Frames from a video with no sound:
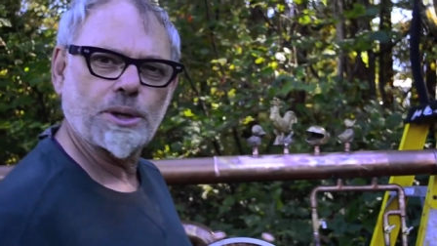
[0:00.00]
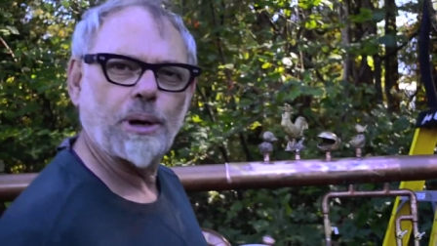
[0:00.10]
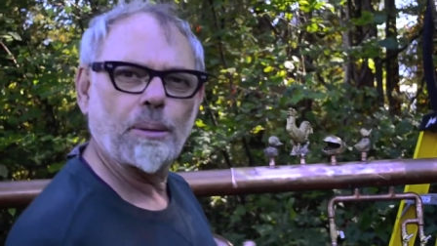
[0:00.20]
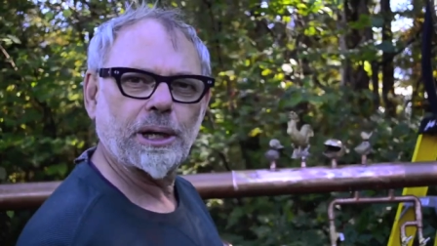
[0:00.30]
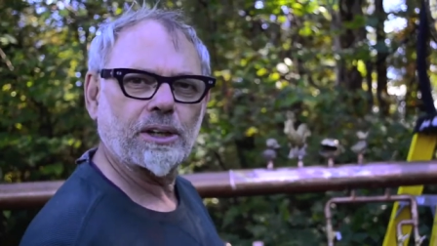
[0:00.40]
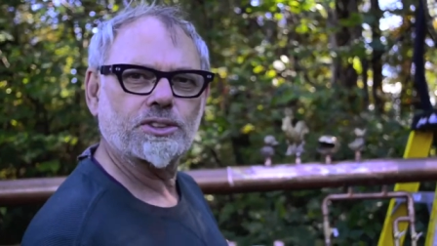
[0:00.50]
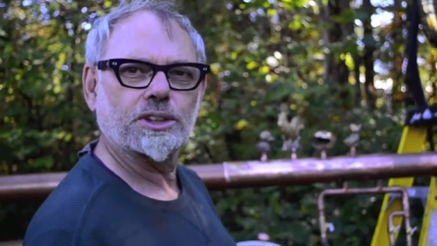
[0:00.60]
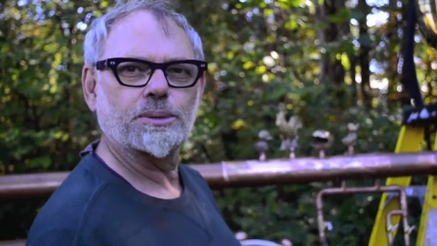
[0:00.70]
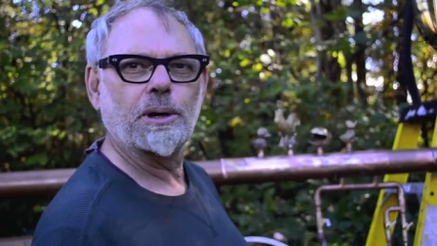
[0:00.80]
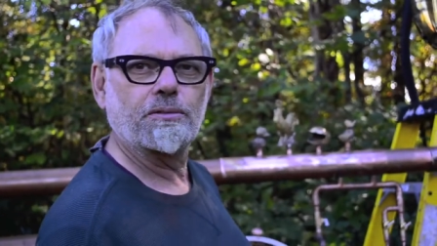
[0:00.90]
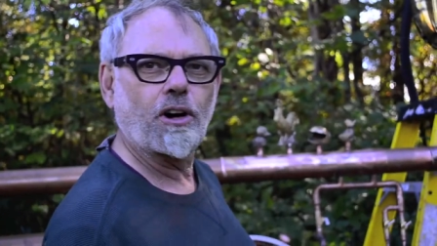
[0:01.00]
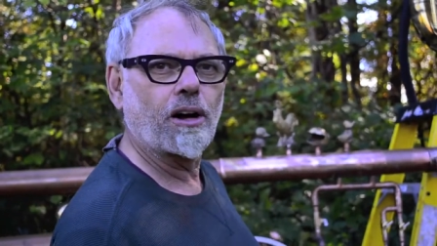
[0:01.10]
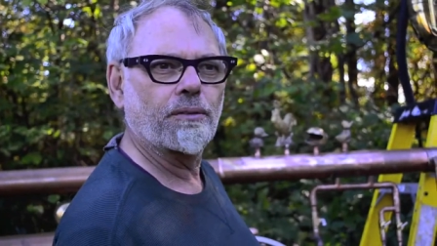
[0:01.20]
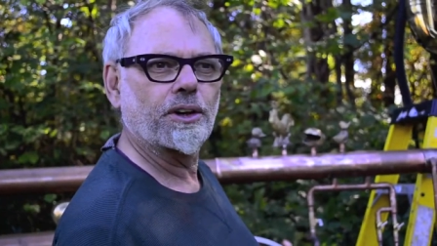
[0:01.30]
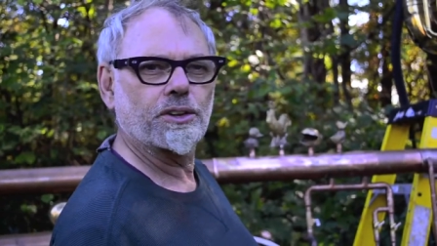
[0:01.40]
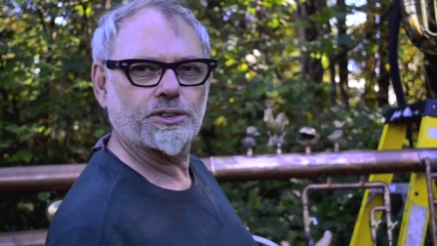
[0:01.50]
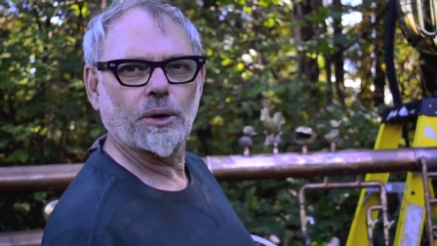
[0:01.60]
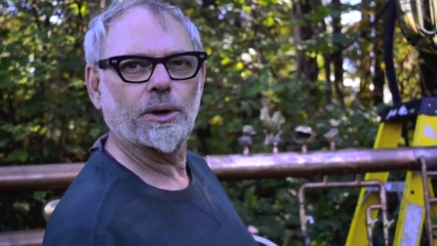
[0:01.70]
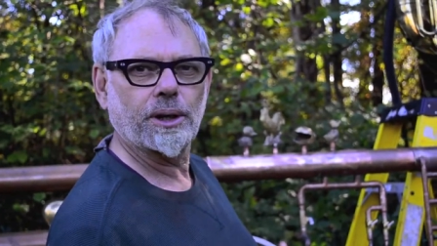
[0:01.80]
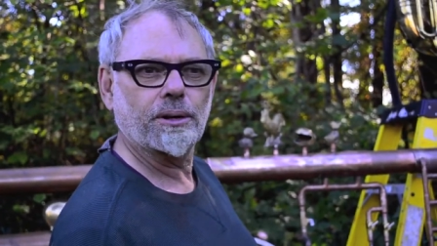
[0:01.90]
a pumping system involved
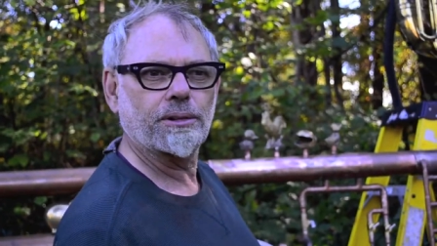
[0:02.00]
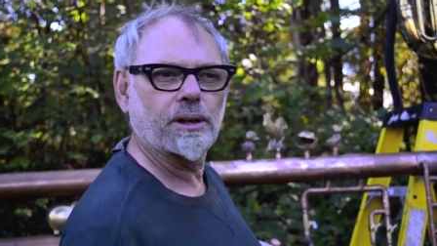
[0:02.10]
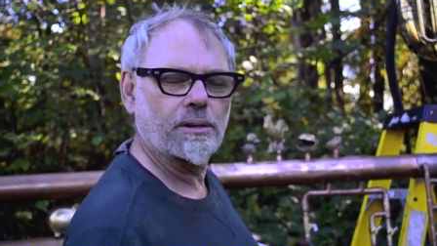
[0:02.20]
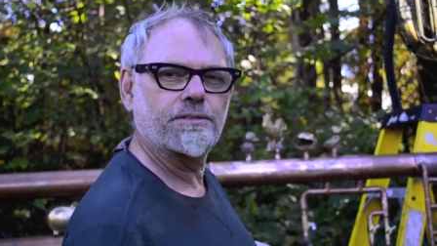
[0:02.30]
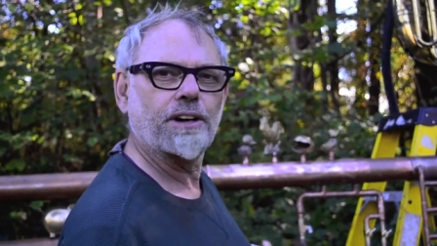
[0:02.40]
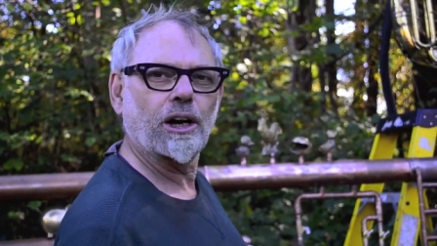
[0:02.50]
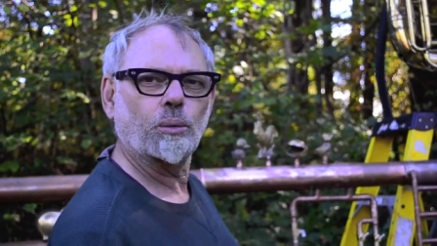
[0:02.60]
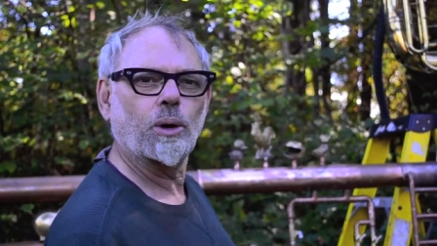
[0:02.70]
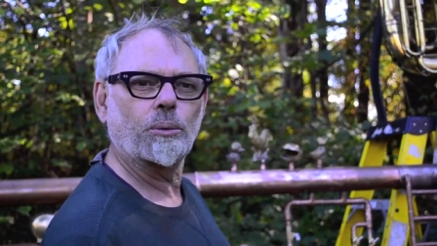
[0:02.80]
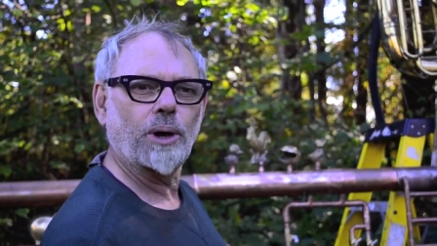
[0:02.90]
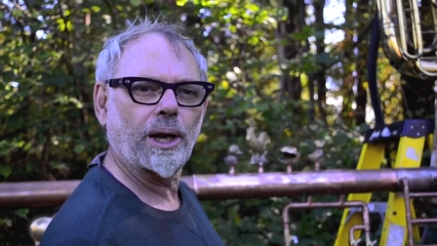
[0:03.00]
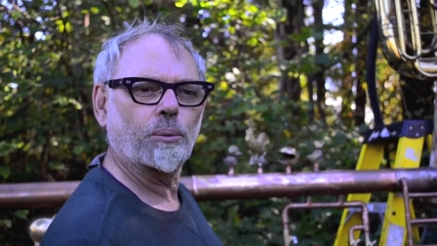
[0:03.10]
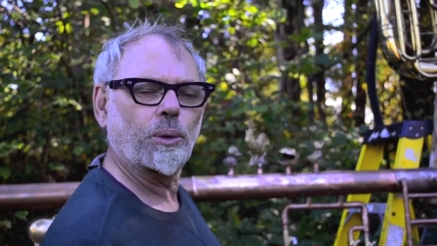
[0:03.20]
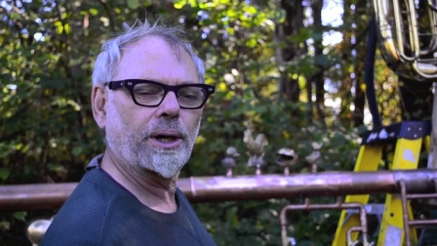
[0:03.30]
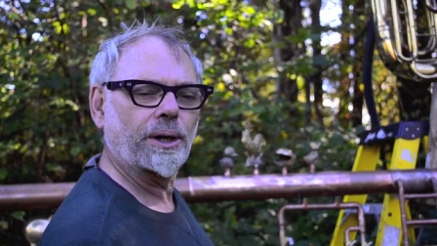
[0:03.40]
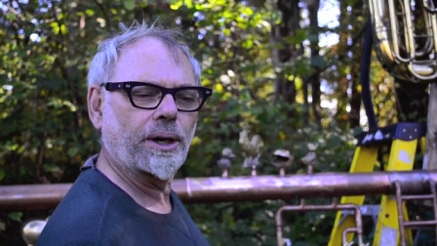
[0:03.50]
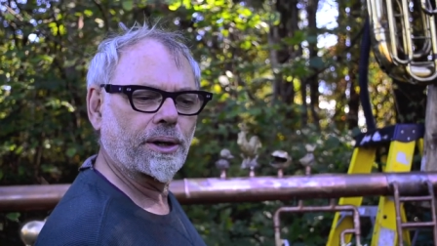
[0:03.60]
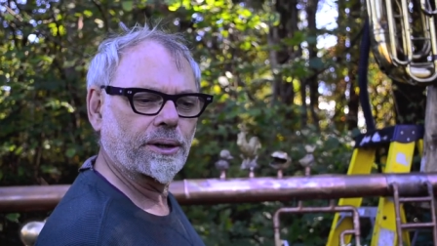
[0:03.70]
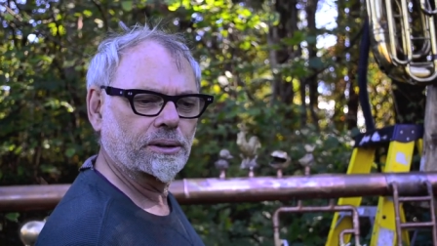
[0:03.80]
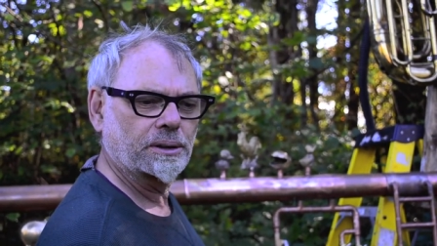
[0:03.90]
so that the uh, fountain will run when,
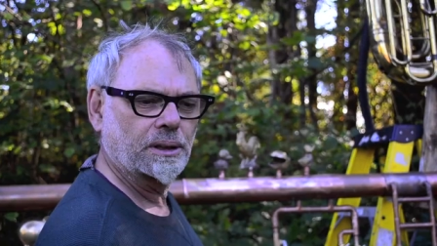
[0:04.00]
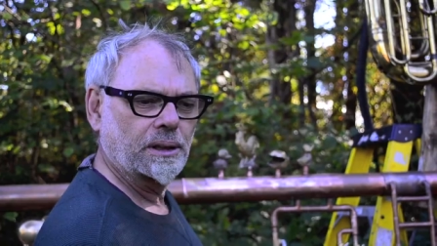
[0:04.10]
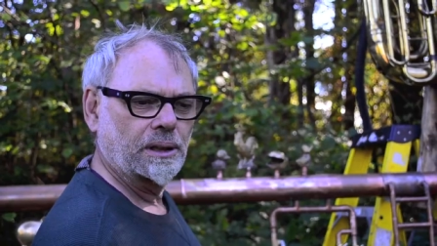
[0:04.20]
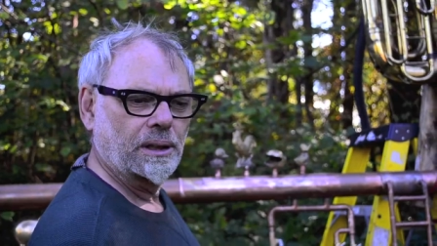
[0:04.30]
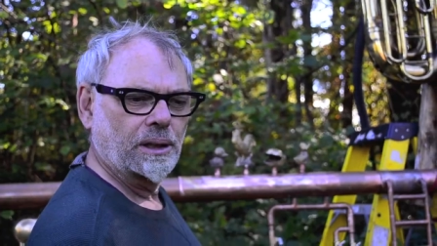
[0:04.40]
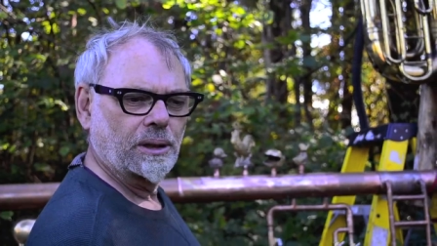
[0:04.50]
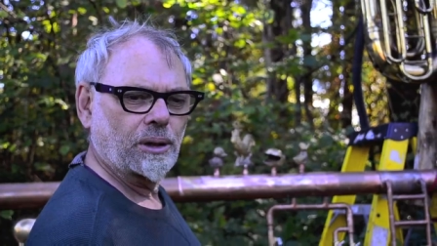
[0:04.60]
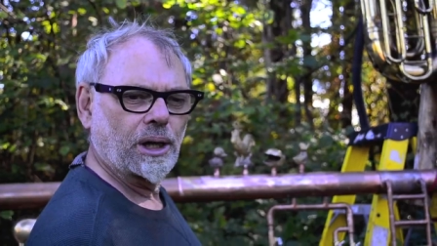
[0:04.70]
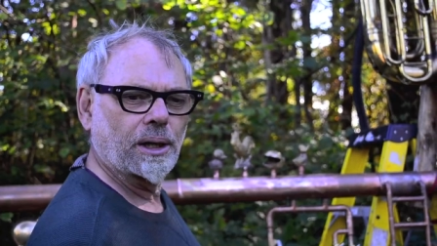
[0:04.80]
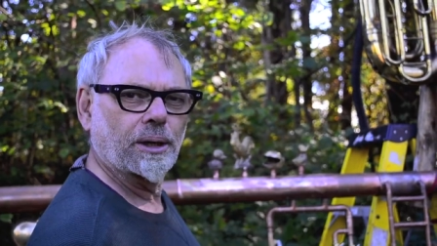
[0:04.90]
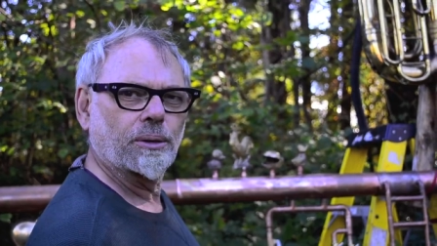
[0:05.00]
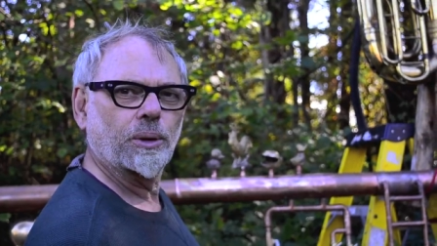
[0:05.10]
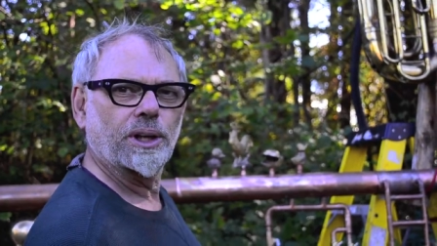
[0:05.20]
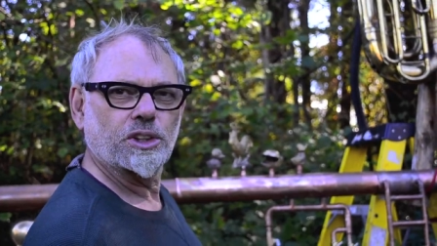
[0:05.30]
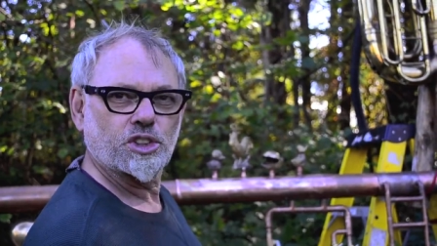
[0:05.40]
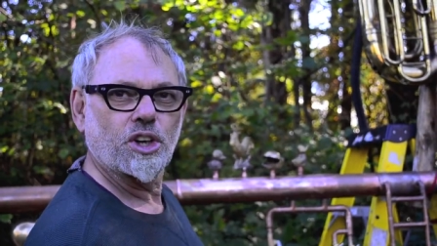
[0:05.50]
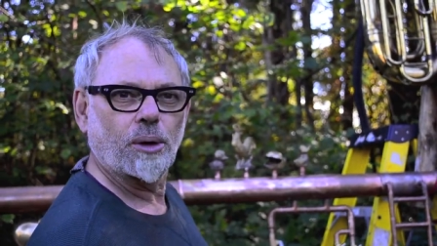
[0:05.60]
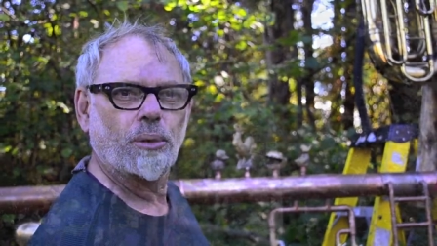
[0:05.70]
uh, uh, when it's not